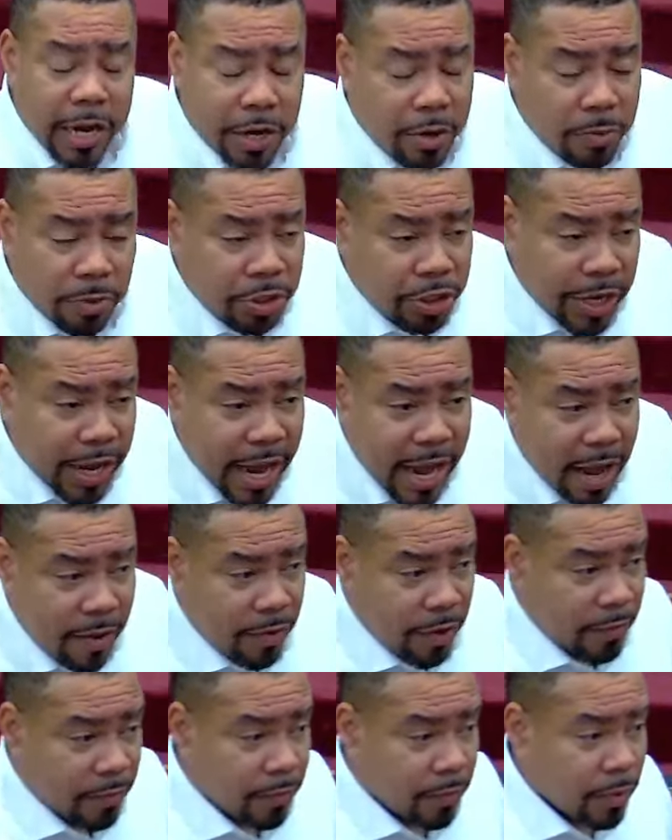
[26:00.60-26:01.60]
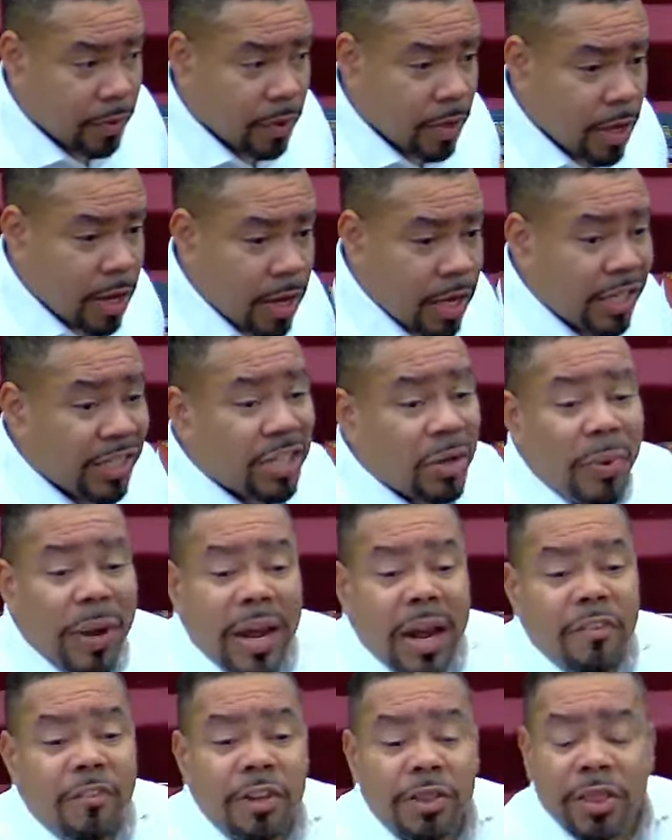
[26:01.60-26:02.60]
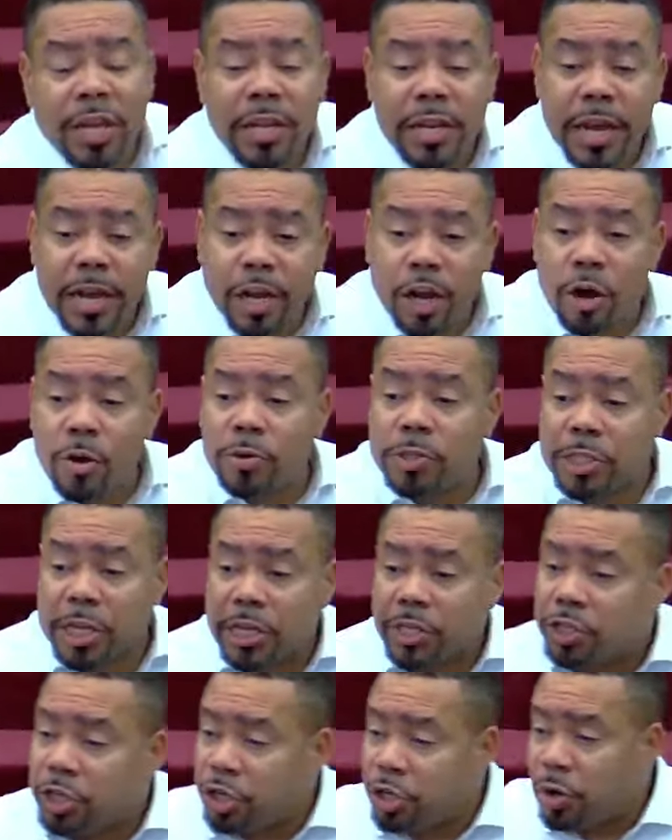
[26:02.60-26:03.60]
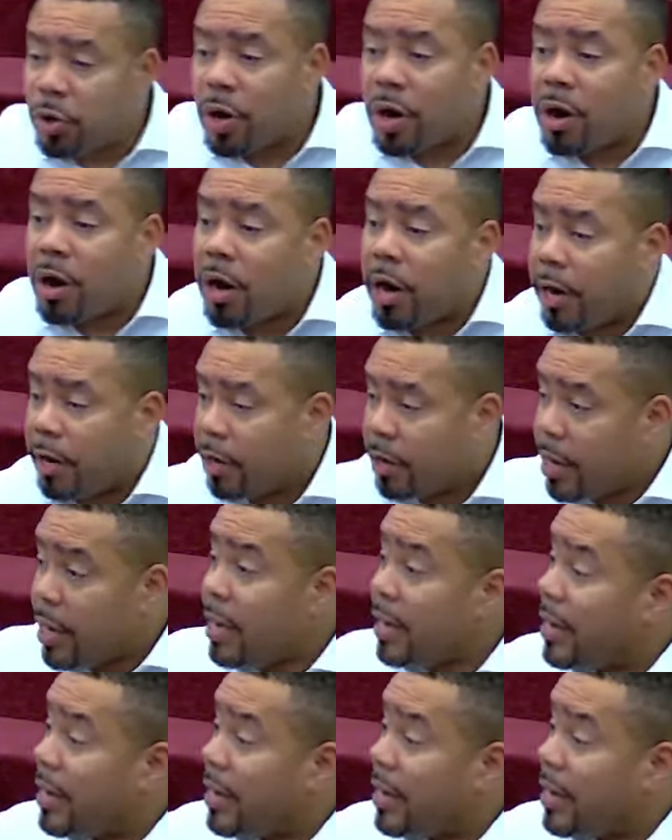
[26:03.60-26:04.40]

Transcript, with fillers: don't want you to have it so everything that goes into your heart